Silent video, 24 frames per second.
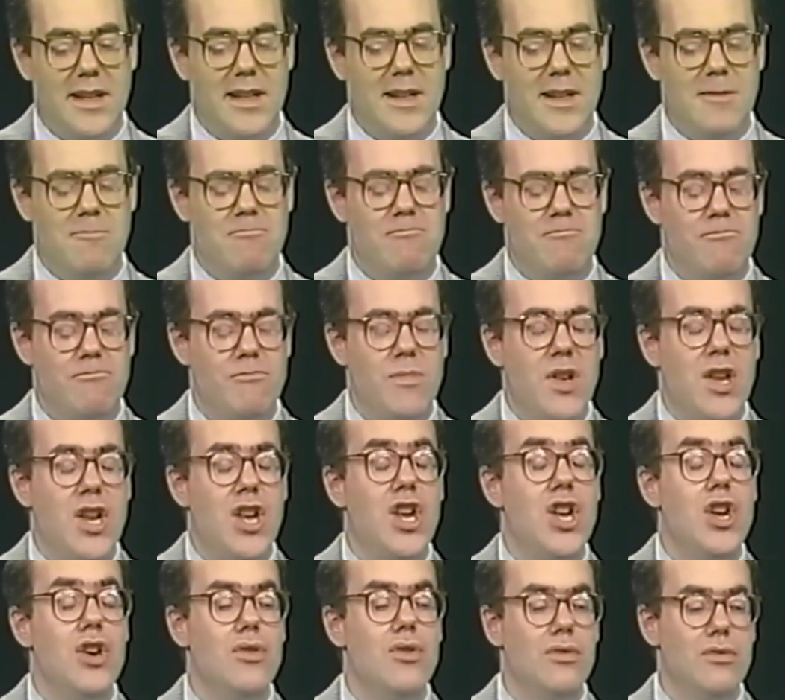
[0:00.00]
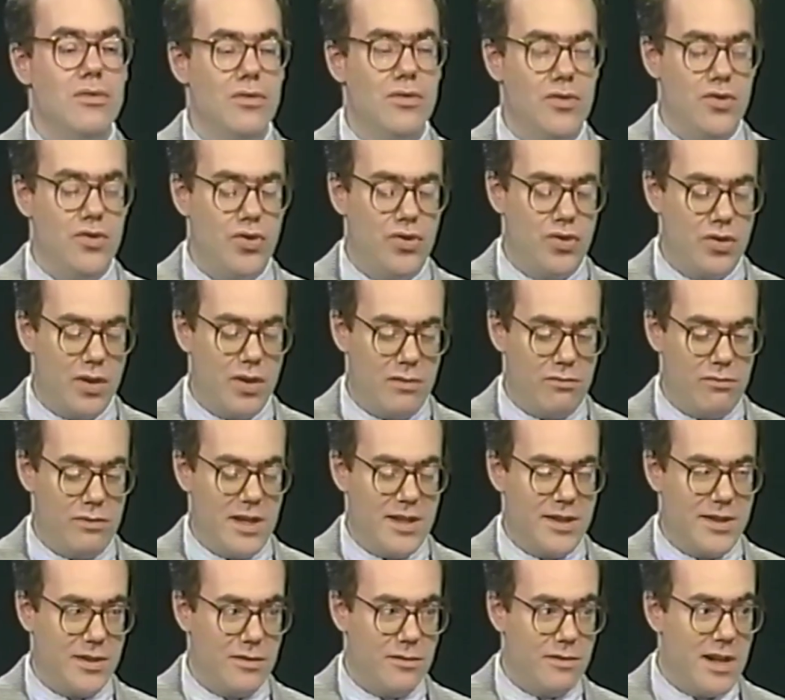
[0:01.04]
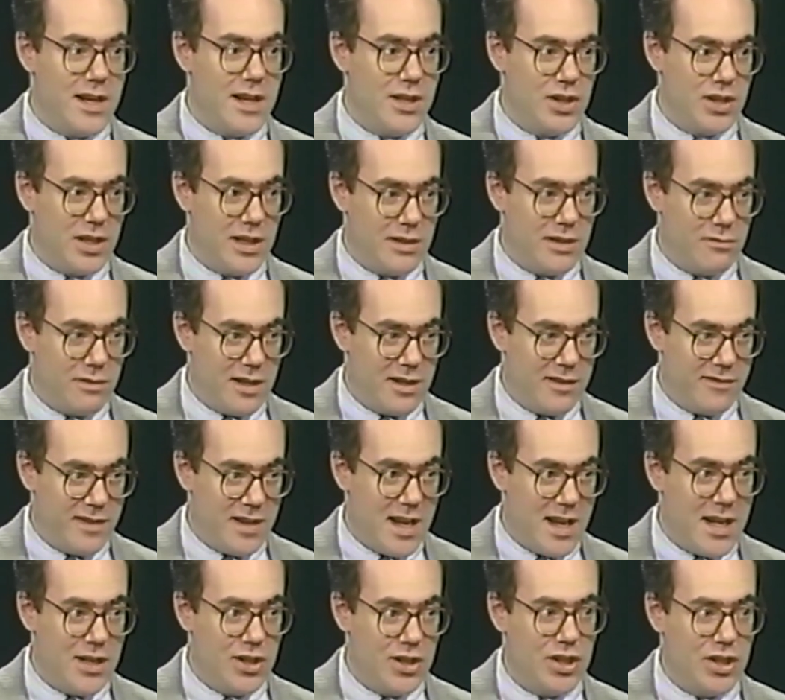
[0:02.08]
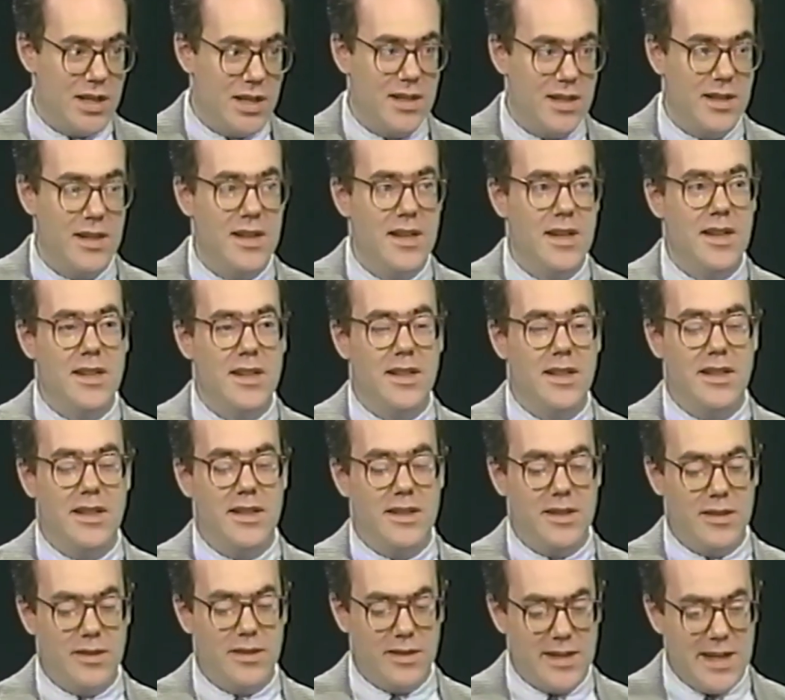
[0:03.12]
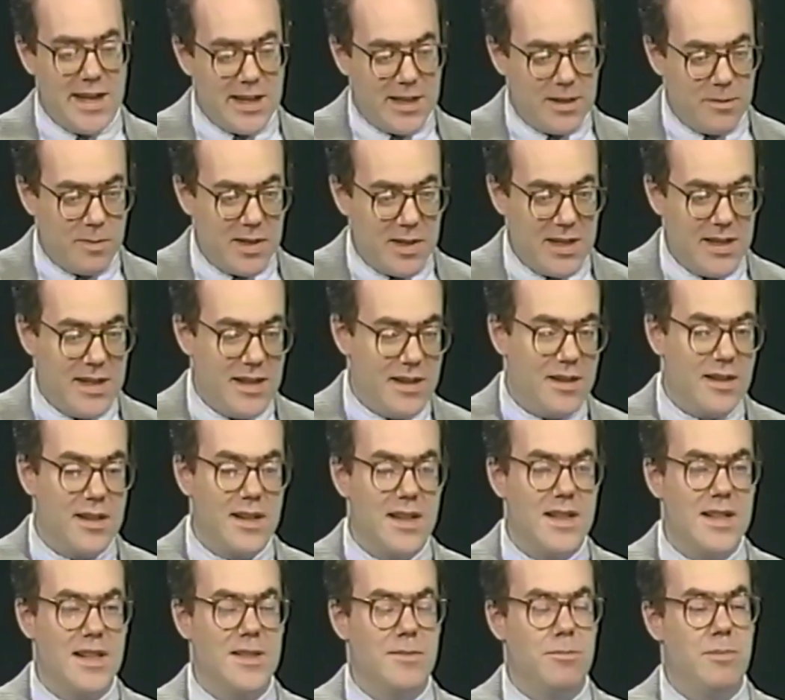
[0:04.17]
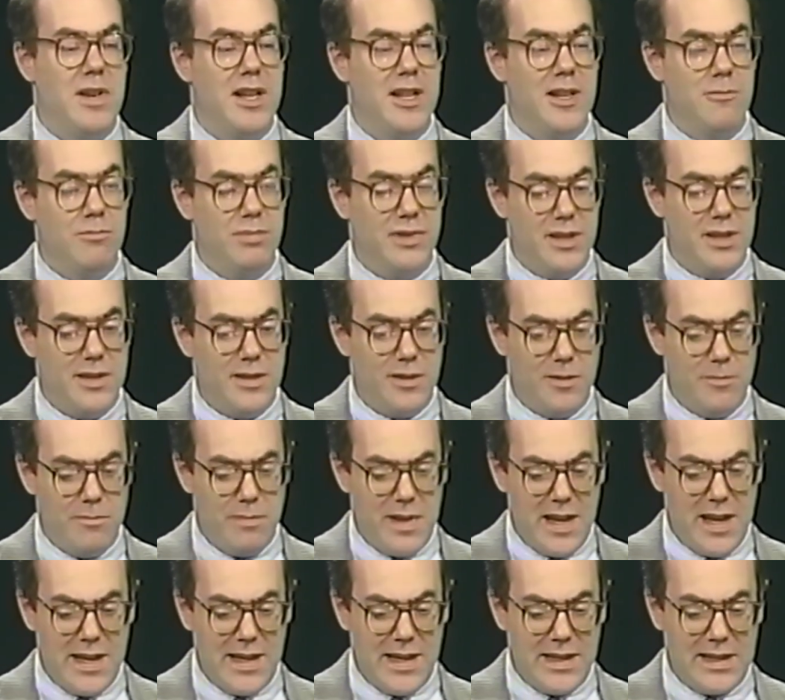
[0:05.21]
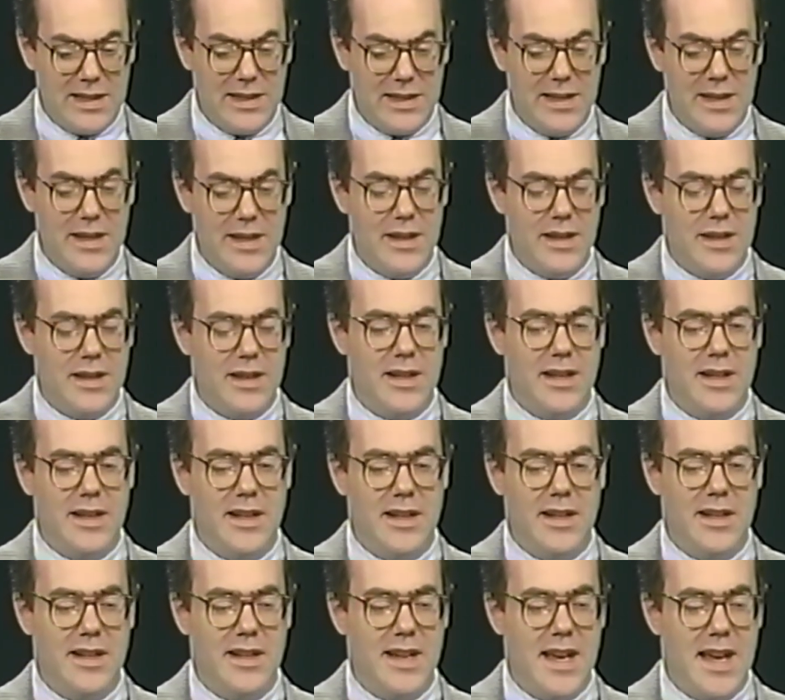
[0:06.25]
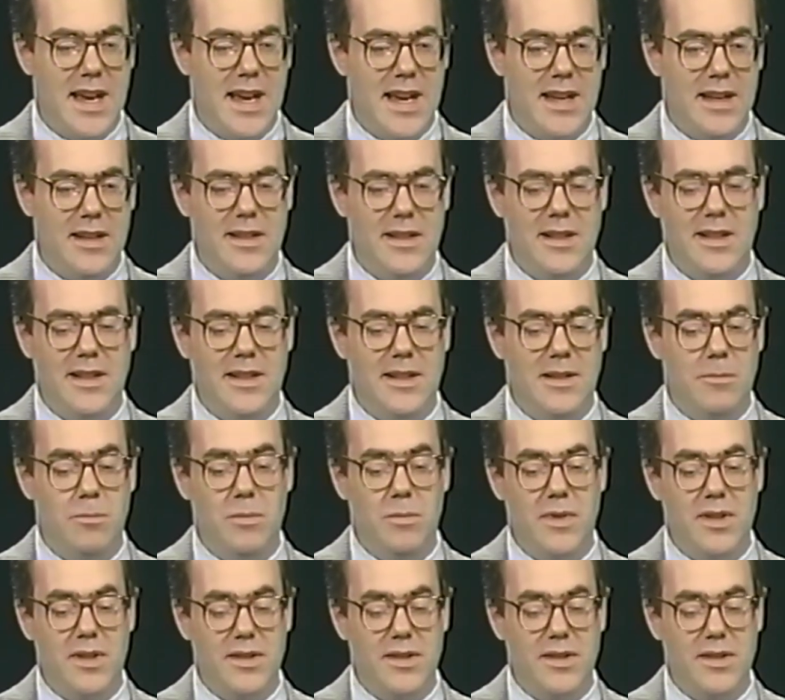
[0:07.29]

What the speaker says: a huge restoration and renovation undertaken by the architects Beyer Blinder Bell, and a